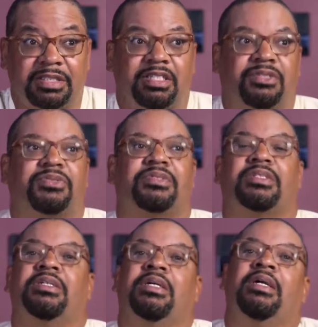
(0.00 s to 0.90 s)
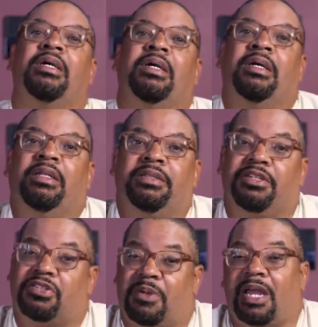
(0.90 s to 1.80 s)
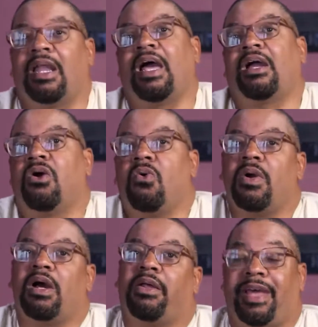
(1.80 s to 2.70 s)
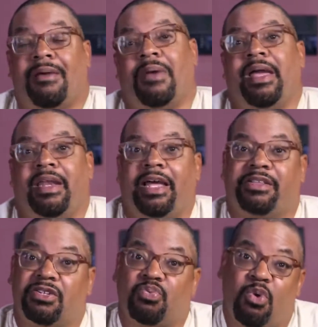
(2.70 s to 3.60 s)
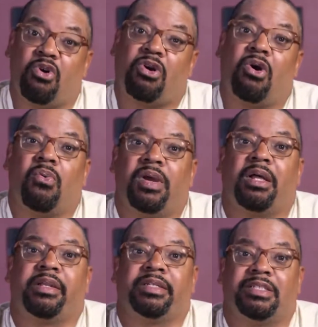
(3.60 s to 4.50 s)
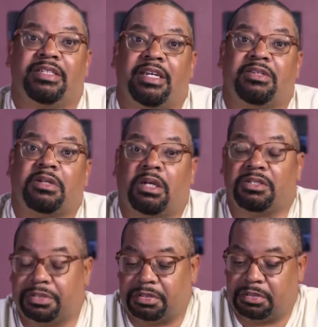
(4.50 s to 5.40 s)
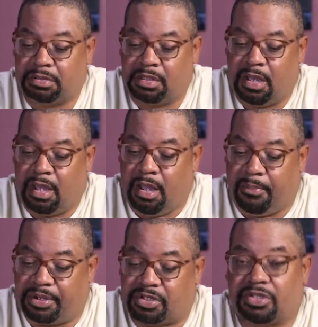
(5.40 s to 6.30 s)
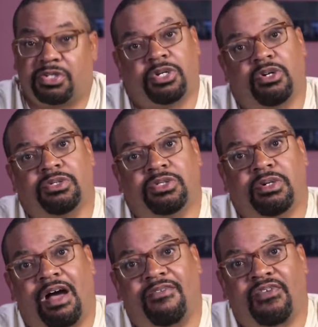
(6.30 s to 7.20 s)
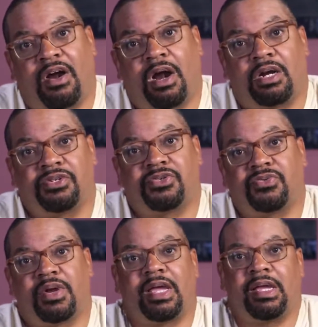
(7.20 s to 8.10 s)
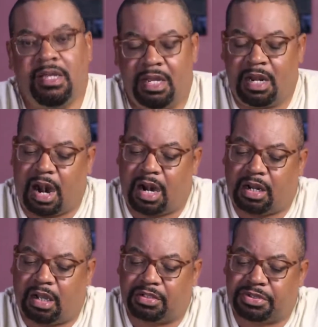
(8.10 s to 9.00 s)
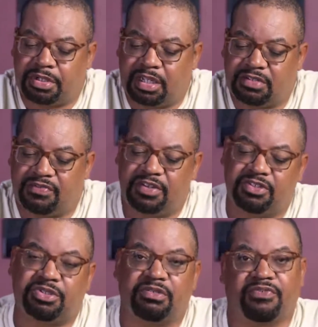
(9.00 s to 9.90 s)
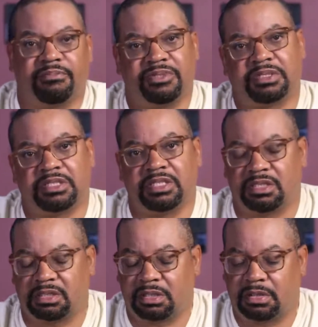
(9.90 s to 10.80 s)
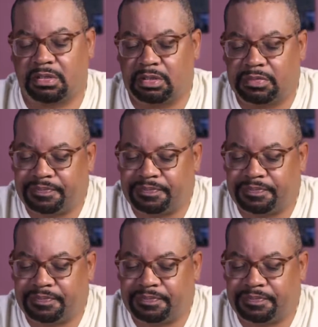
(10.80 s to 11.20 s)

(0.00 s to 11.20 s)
is interesting. This might not go well, this won't go well in today's culture, but it just shows you how far astray our culture has ventured from the things of the Lord.